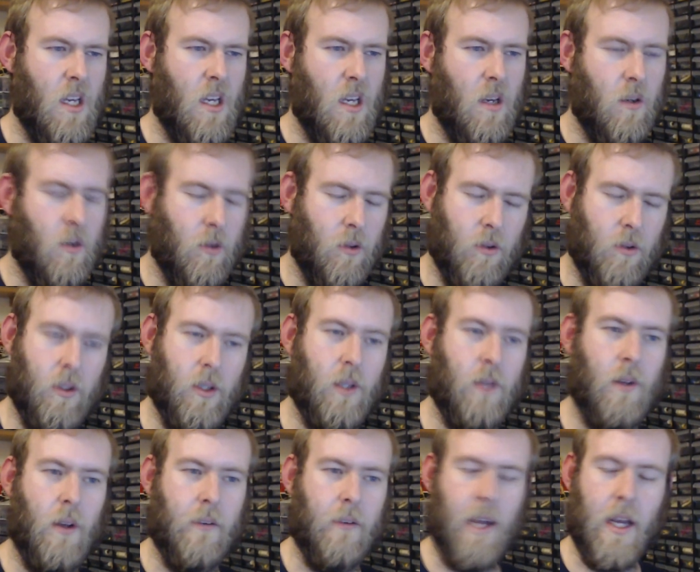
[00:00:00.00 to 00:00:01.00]
or you
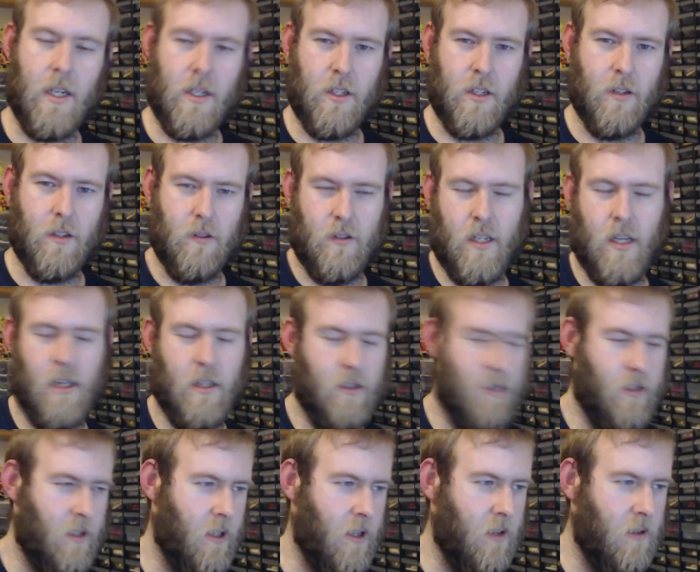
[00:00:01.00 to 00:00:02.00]
don't get to choose Ash,
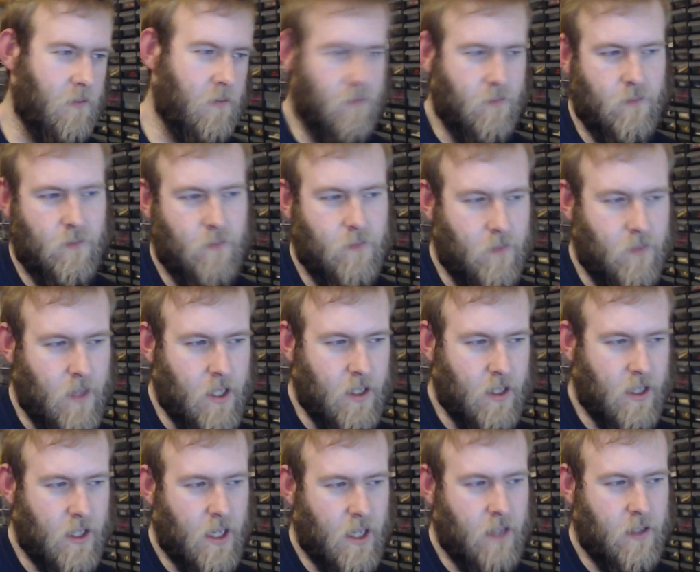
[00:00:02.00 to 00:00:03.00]
so it's
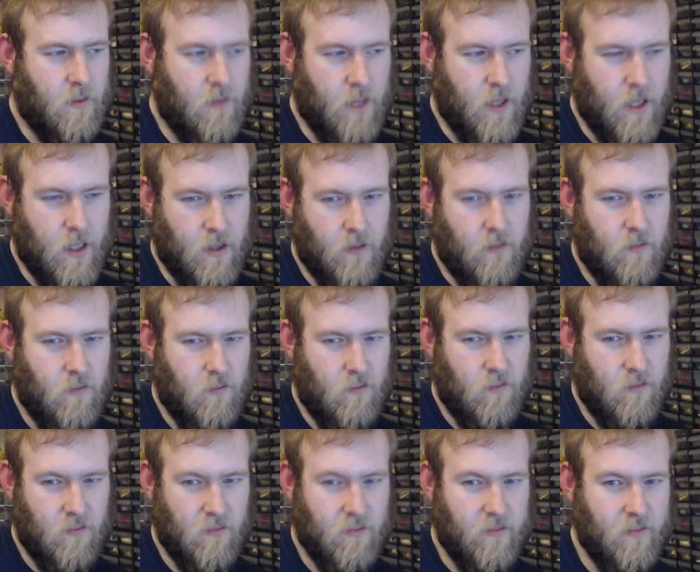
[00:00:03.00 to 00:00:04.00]
just a case of, well,
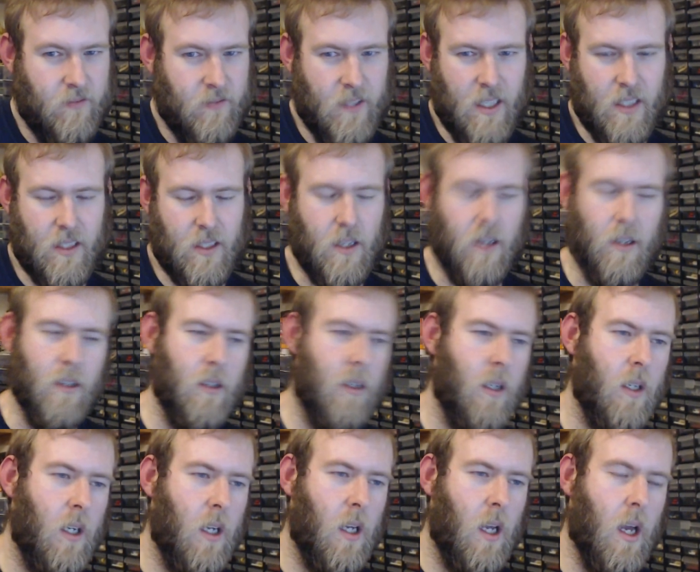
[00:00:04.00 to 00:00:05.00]
that's gone.
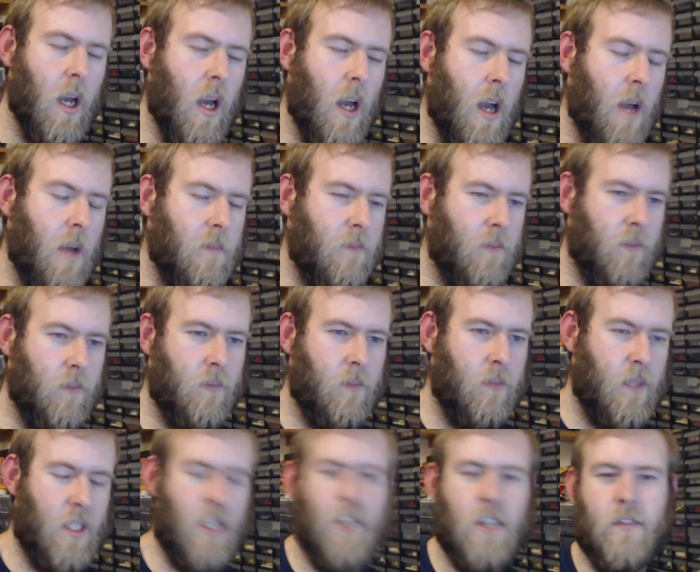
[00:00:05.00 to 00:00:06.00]

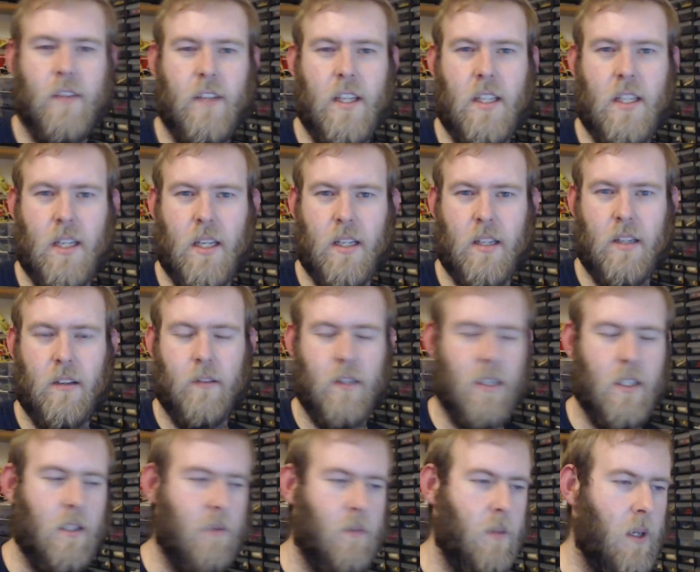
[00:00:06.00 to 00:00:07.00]
6v6
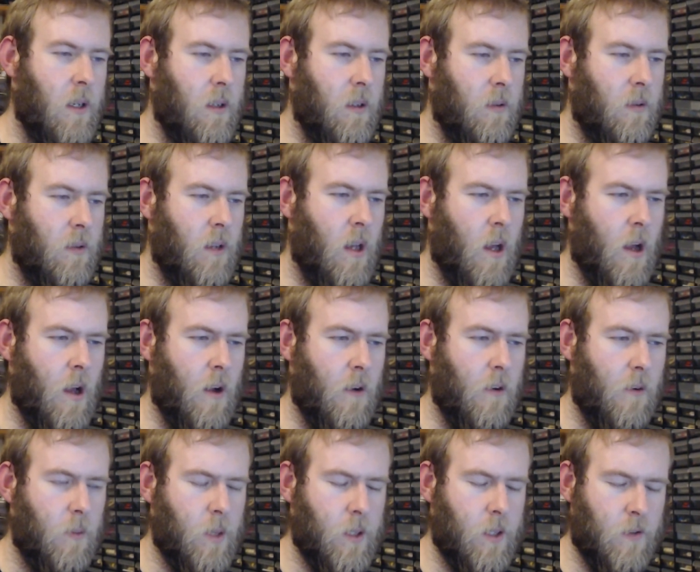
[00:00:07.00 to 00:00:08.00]
obviously has been
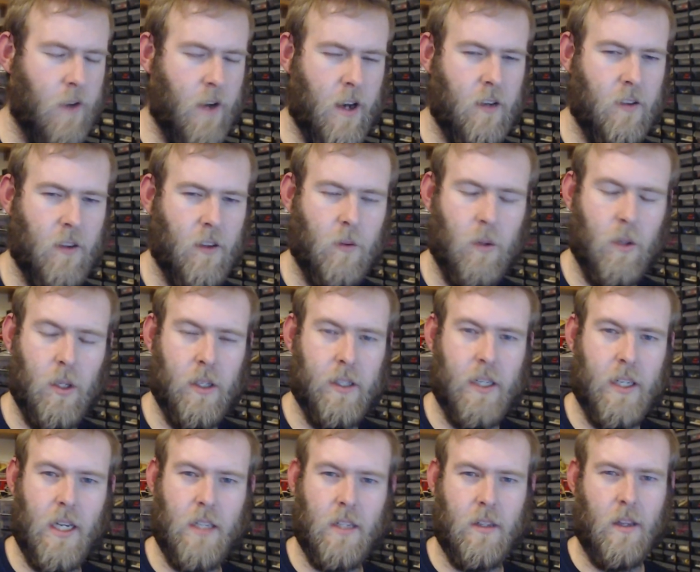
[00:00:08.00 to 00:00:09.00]
was around, I think, one of the
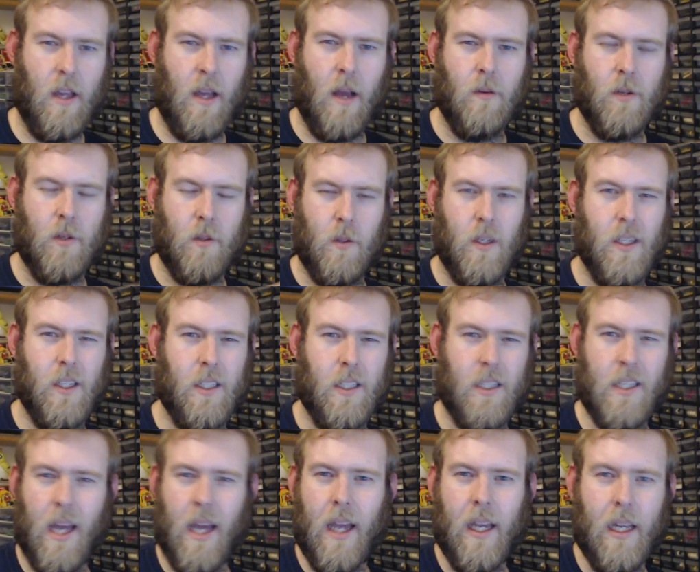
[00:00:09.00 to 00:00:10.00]
days. I think that was one of the
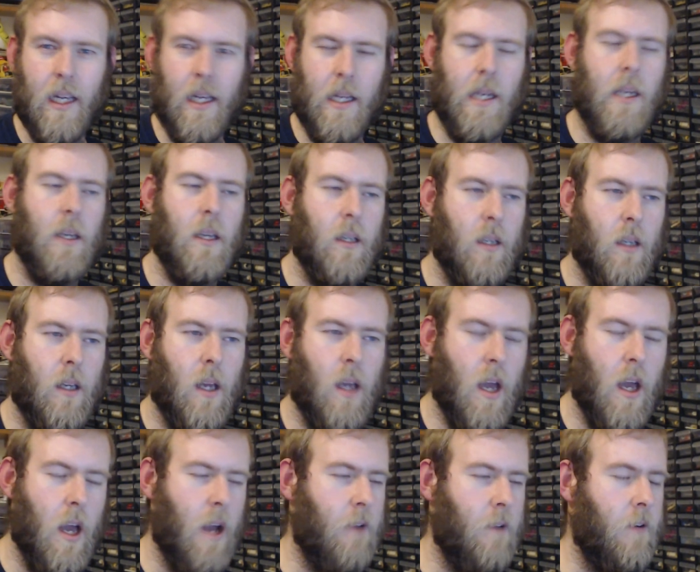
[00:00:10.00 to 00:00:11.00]
daily
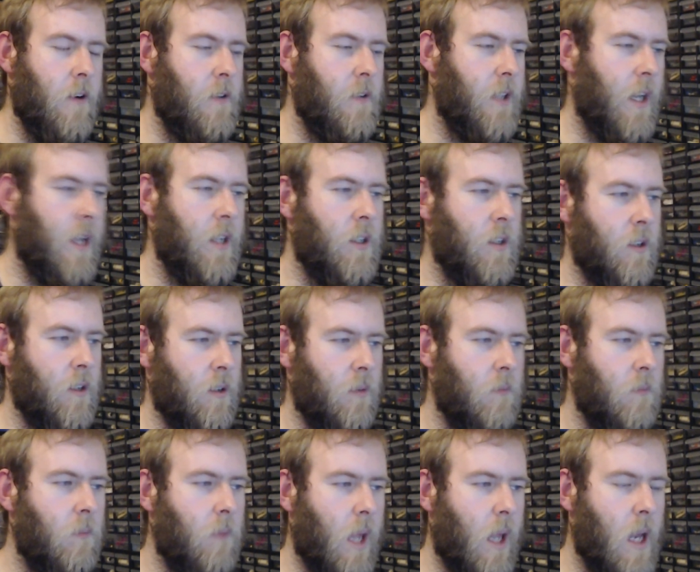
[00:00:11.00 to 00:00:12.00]
rotation
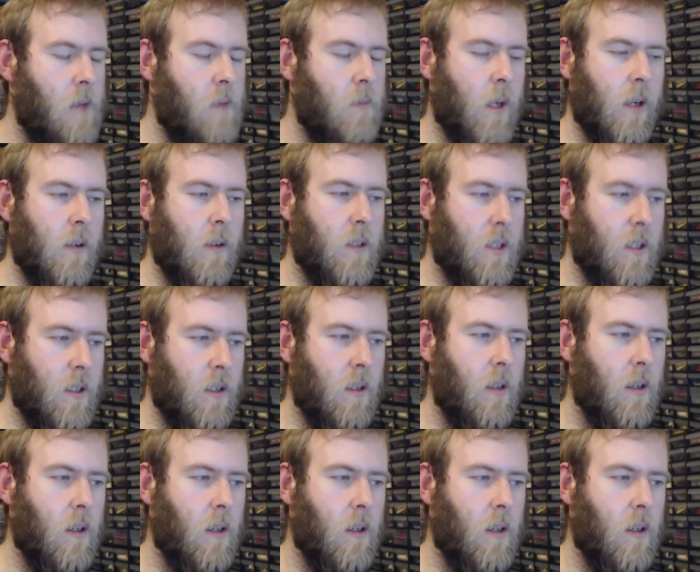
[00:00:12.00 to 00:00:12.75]
game modes, and